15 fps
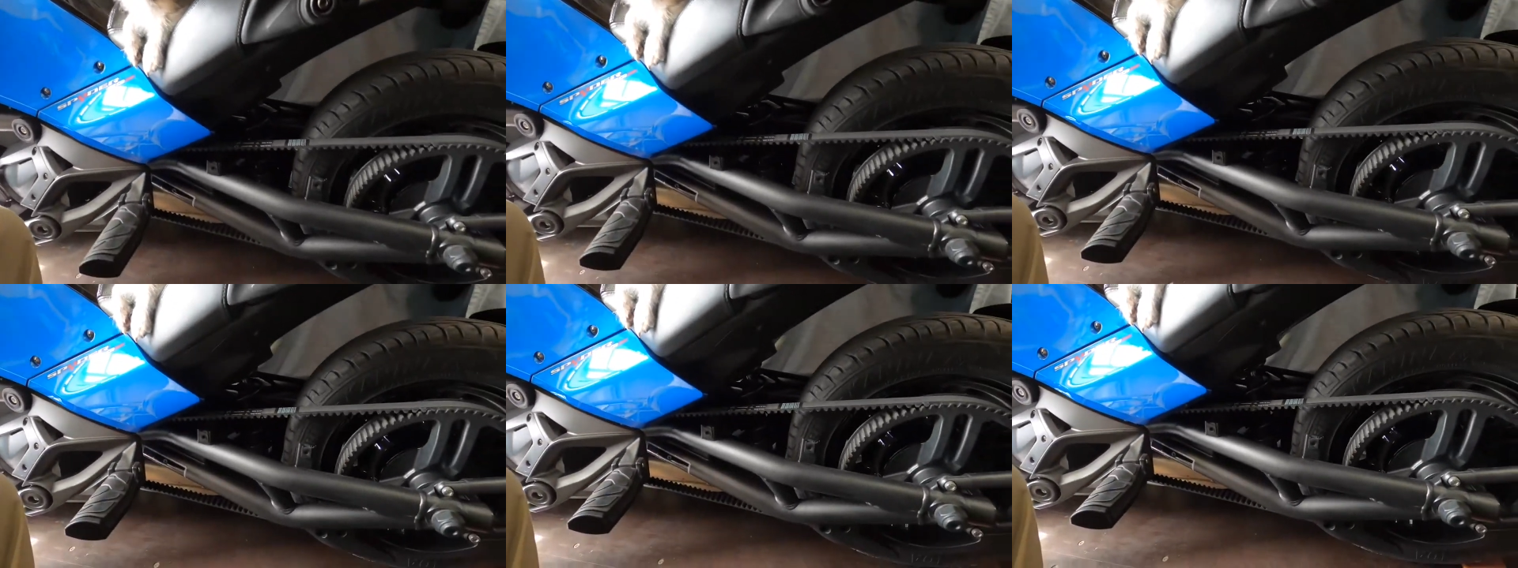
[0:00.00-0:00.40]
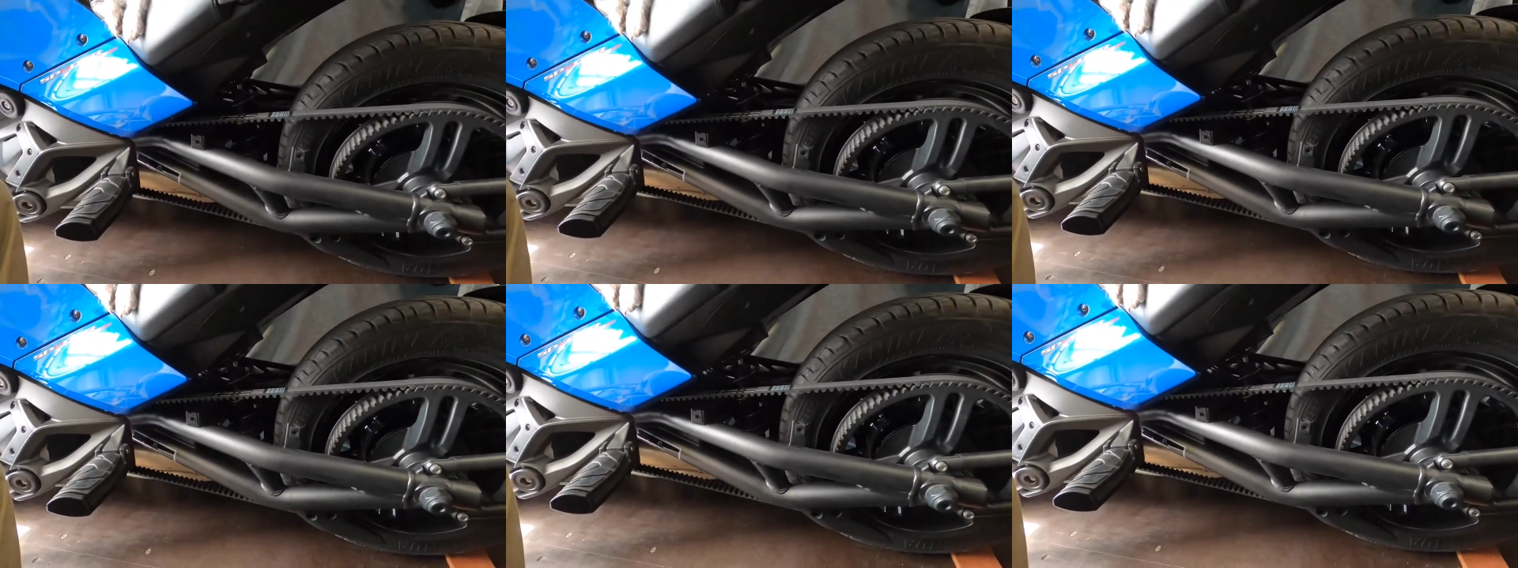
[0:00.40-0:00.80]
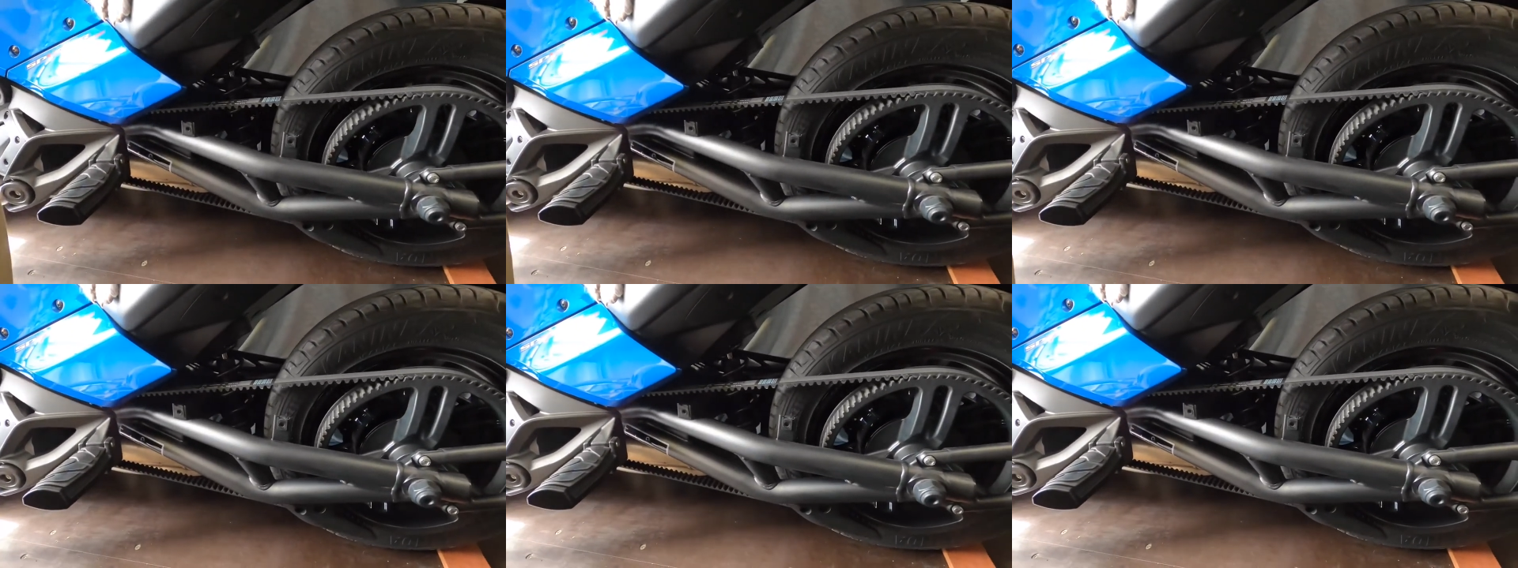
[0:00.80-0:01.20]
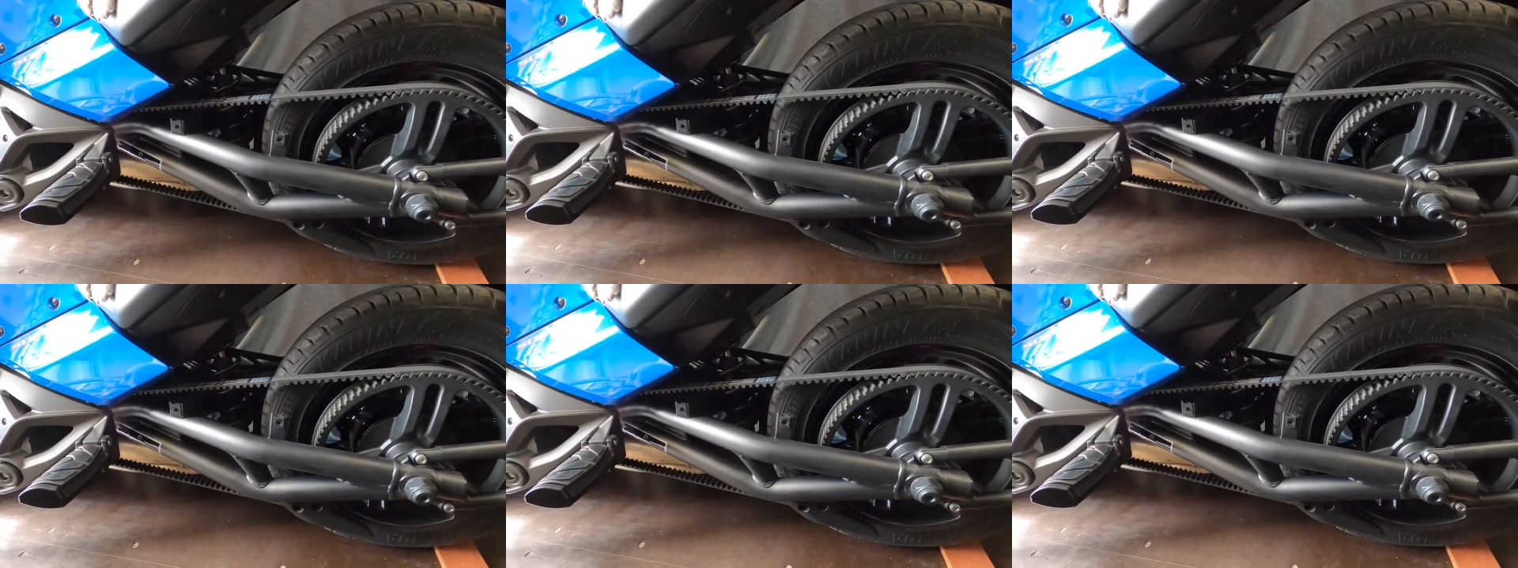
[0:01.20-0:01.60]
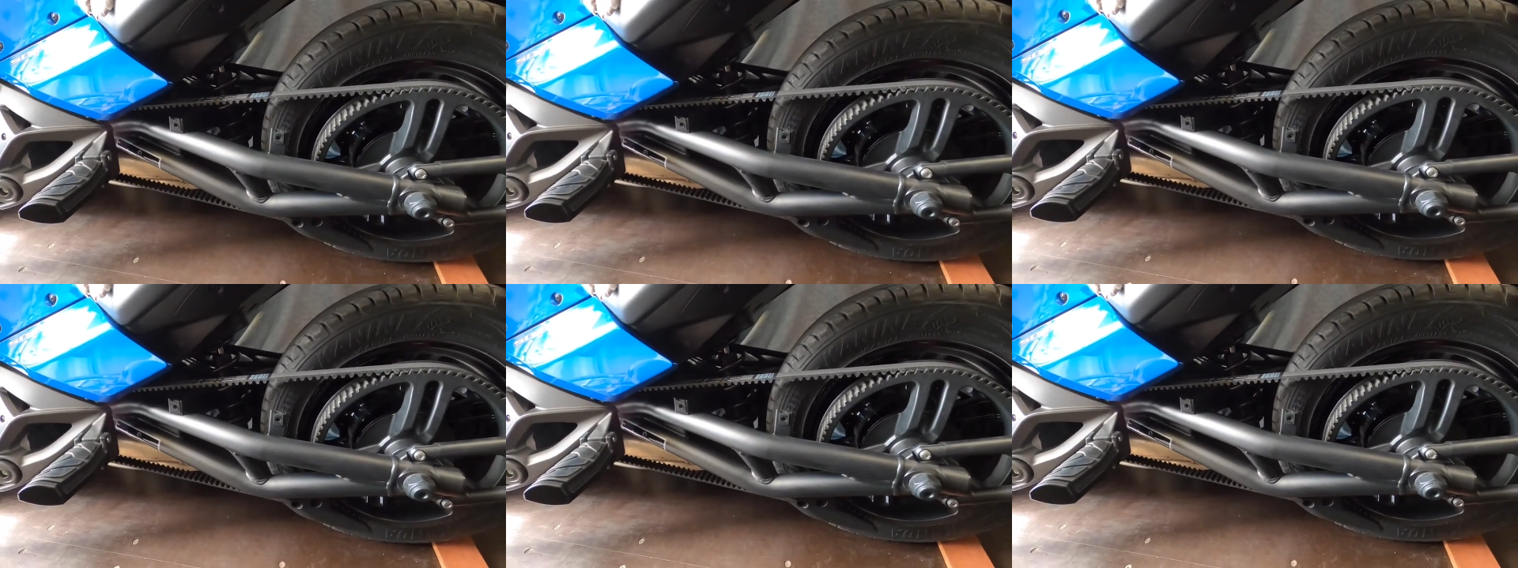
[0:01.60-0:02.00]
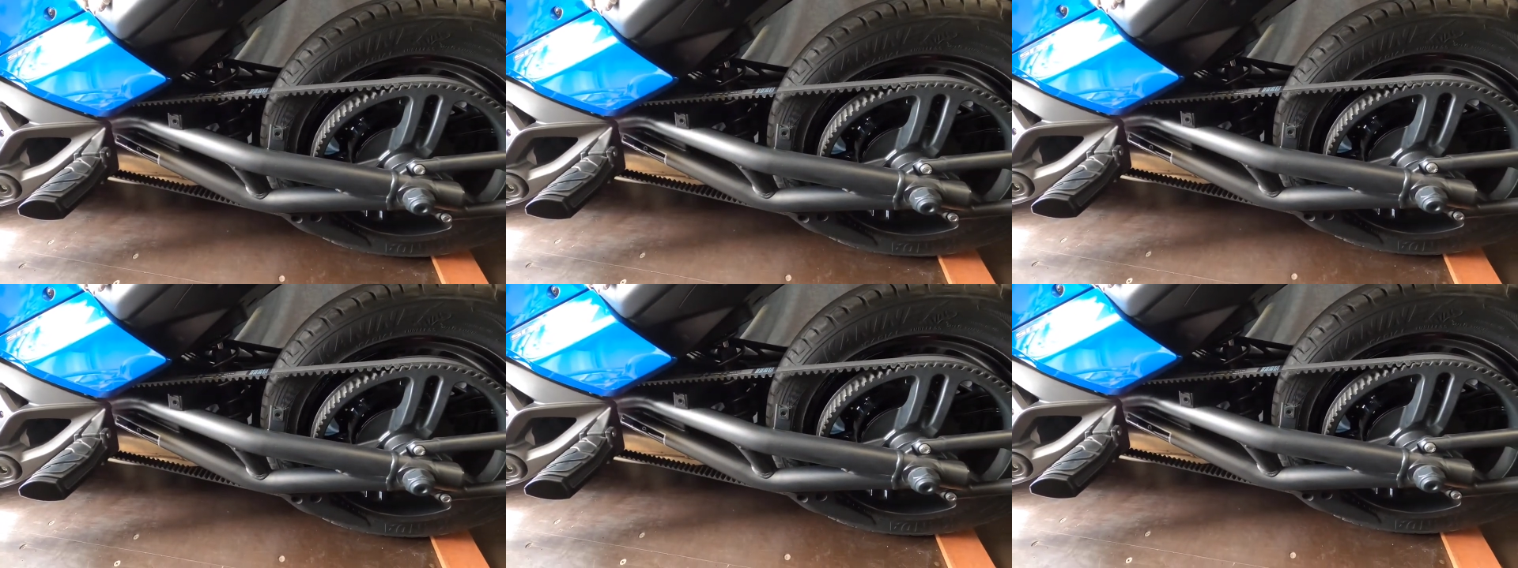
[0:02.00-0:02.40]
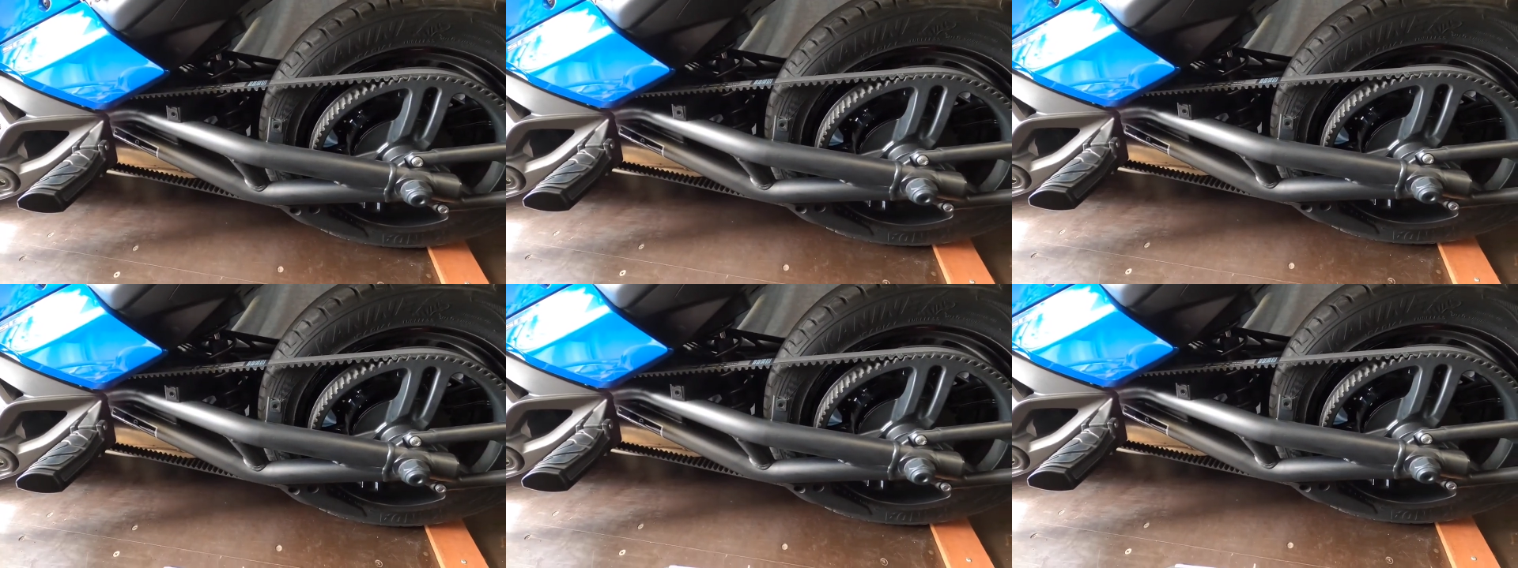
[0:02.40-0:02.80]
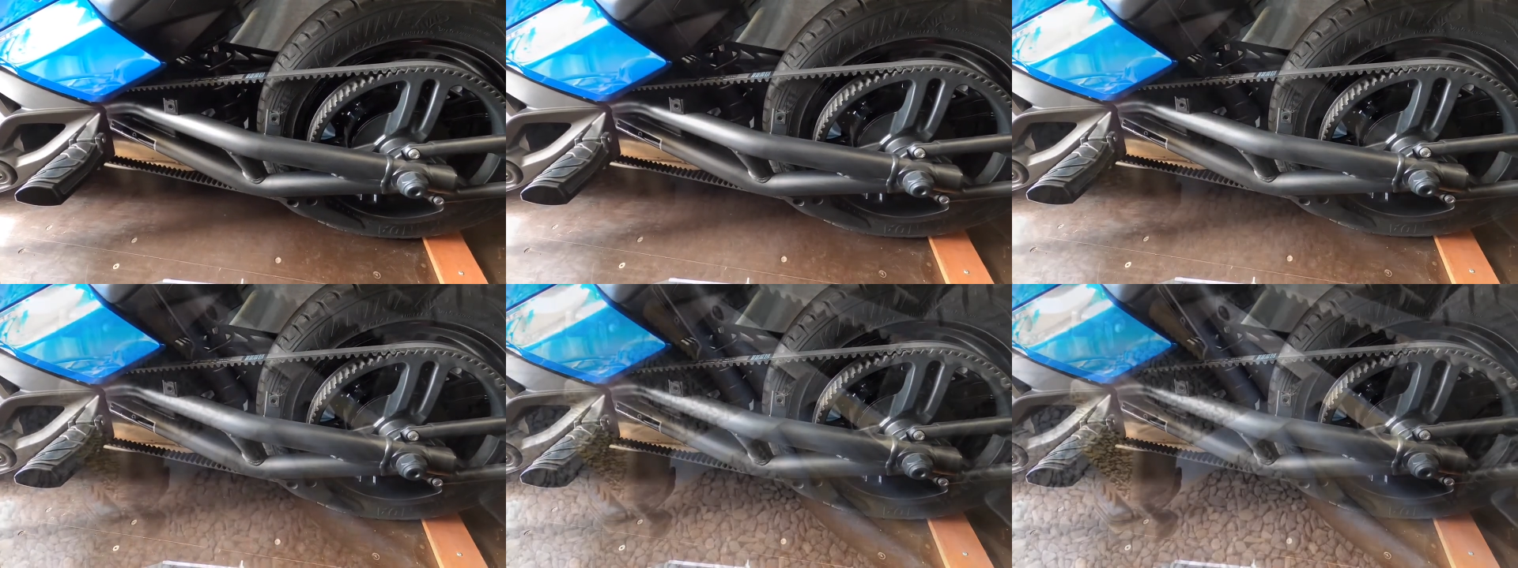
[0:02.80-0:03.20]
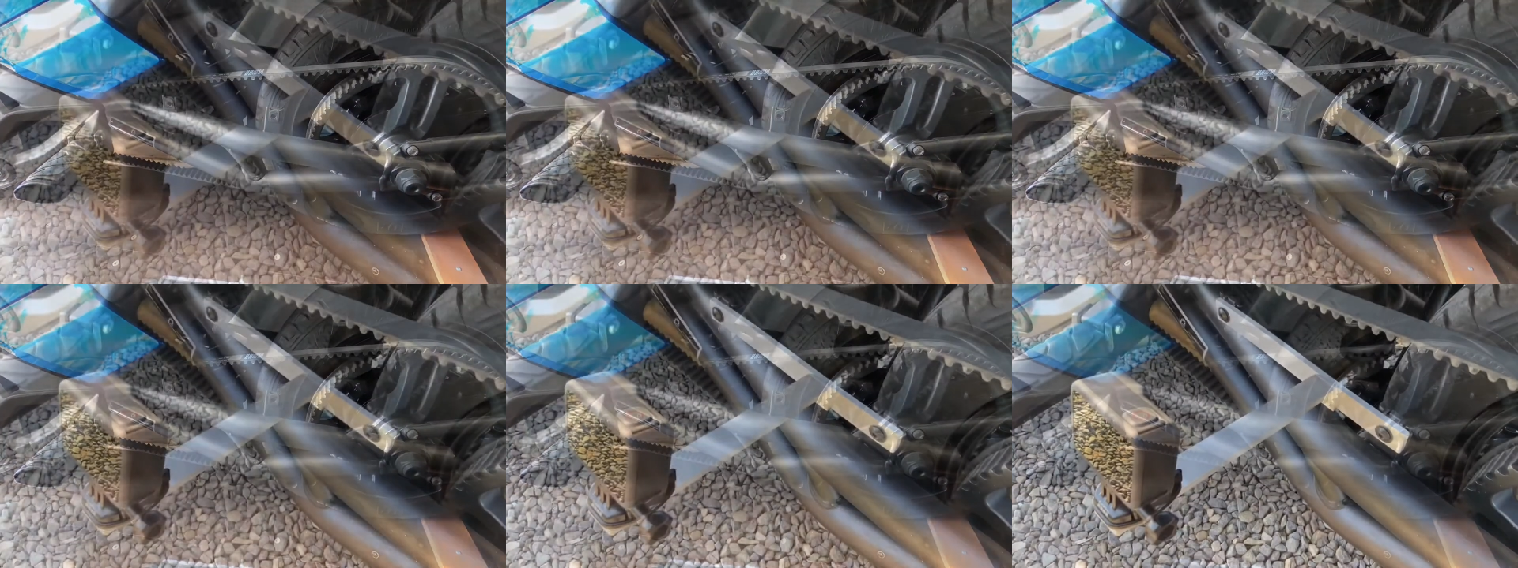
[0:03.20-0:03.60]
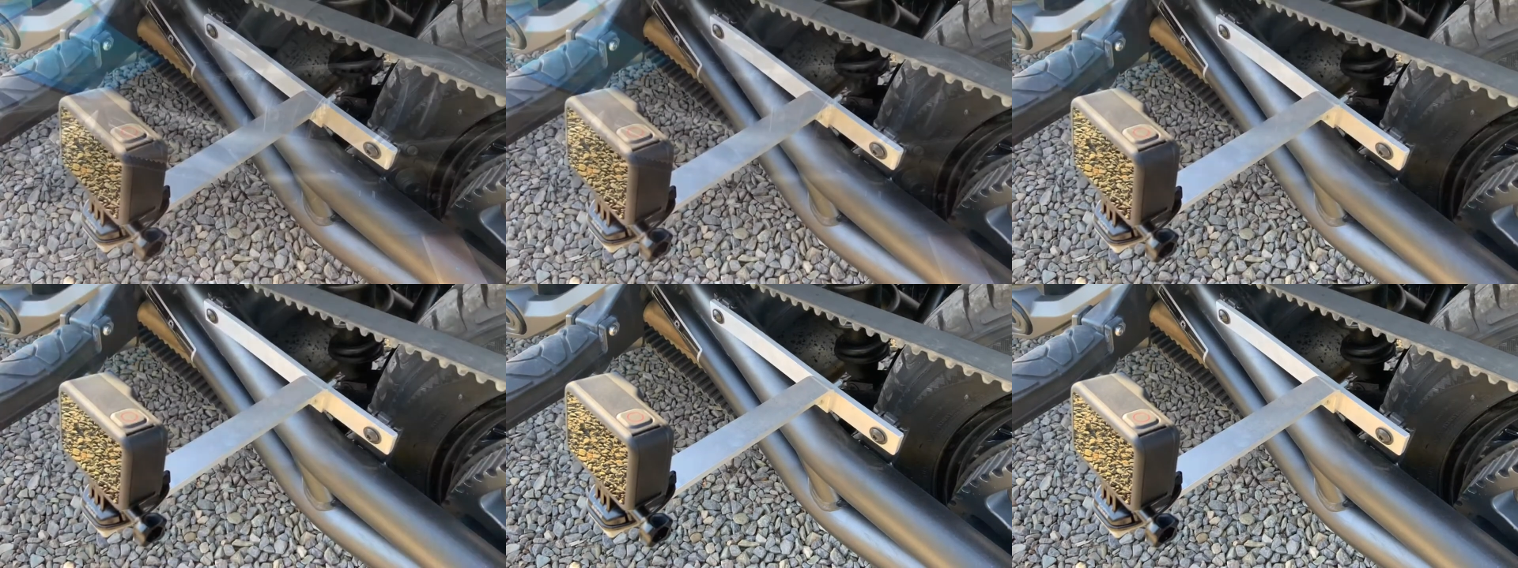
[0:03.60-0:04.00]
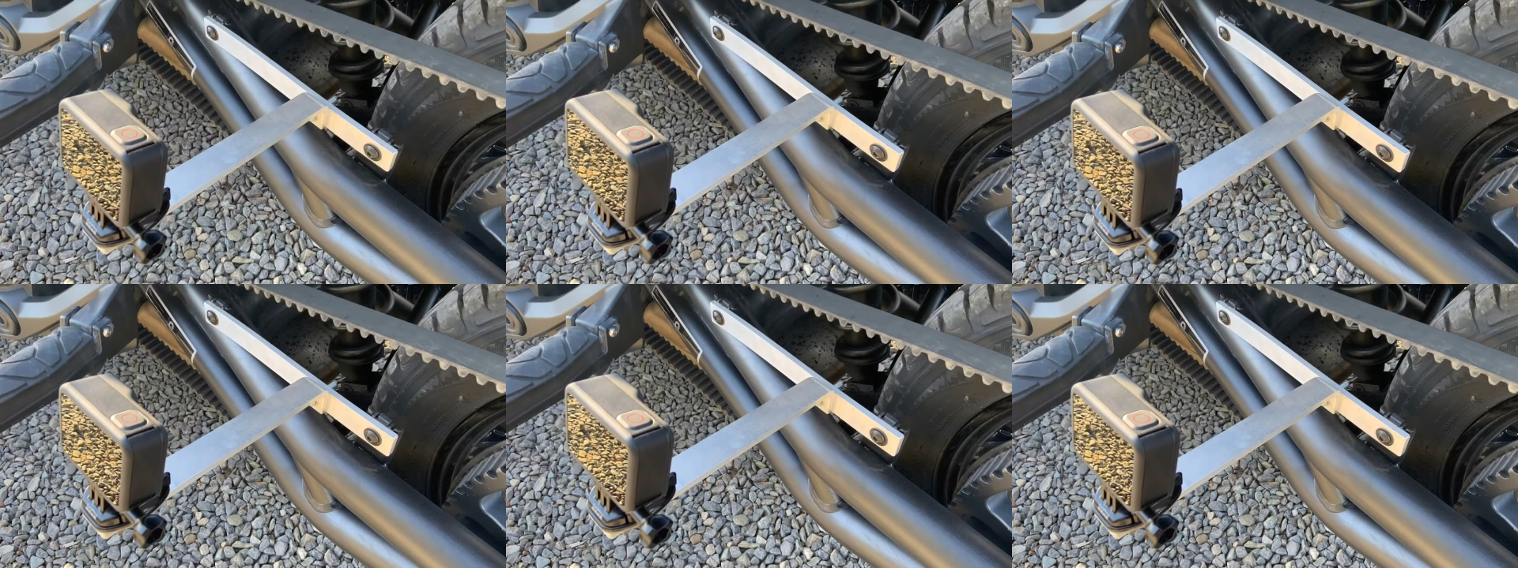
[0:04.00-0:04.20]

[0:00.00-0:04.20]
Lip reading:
Nobody's mouth can be seen.